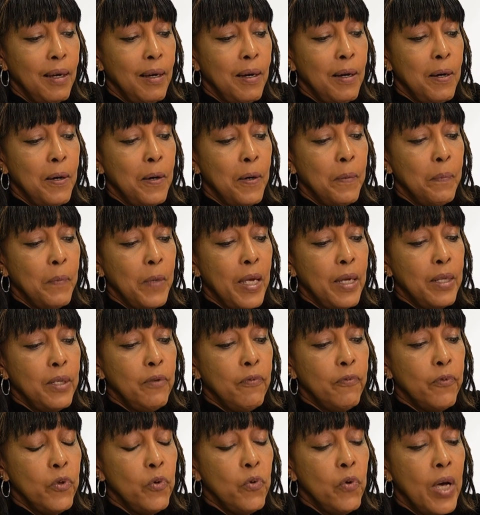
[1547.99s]
And
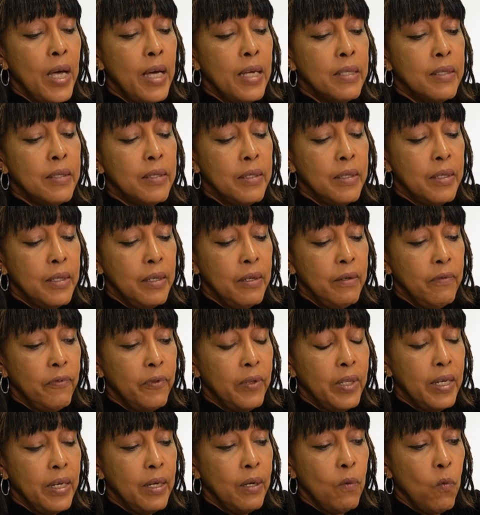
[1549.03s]
if you had to give
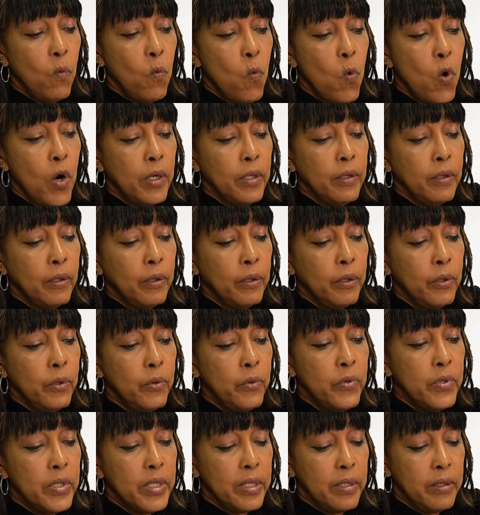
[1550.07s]
like one
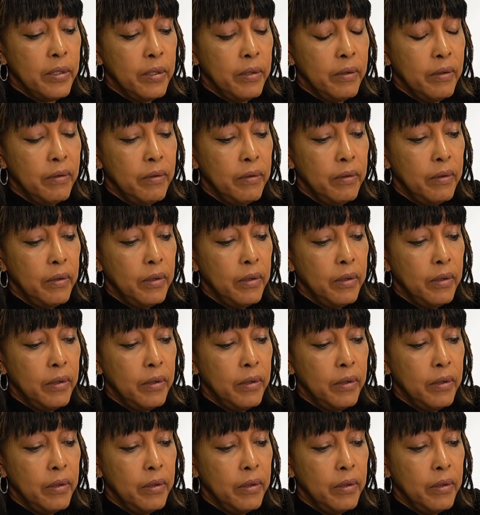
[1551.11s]
closer,